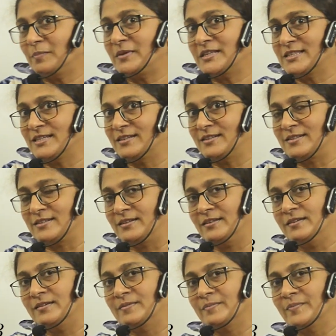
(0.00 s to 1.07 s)
be certain
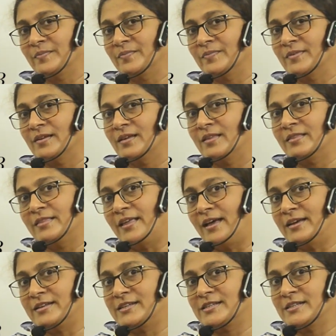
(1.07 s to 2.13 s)

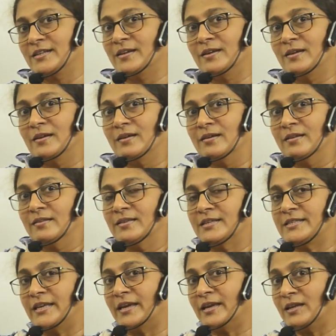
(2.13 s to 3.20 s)
that the
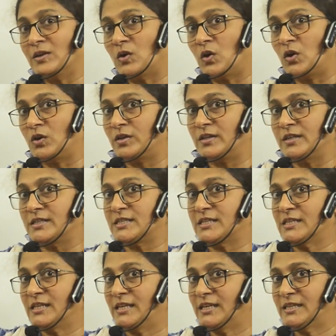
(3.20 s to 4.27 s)
second chord
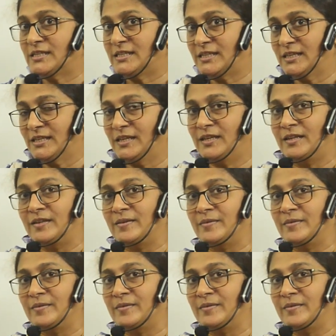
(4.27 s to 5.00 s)
CD